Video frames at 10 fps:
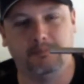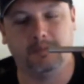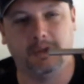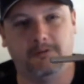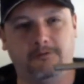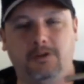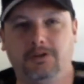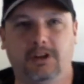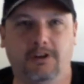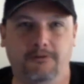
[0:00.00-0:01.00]
It
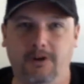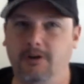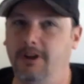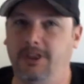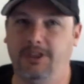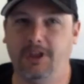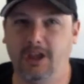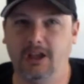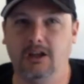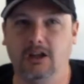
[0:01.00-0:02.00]
feels like a very
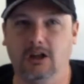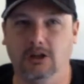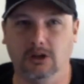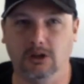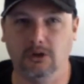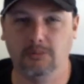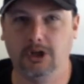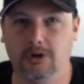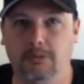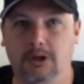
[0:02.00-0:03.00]
thin
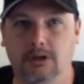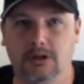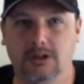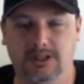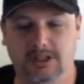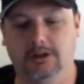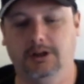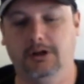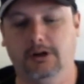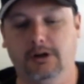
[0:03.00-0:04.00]
aluminum
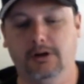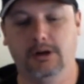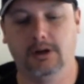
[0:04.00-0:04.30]
cylinder